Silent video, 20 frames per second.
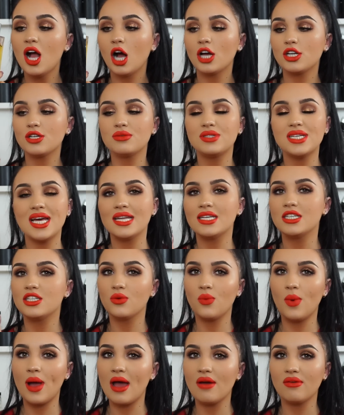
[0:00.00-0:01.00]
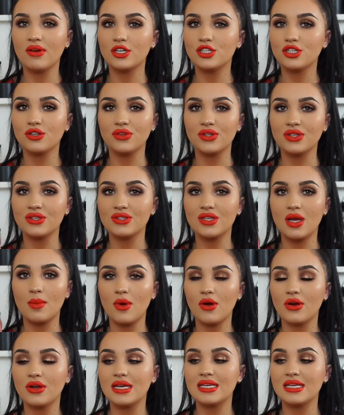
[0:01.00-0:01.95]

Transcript: I don't tend to wear it during the summer.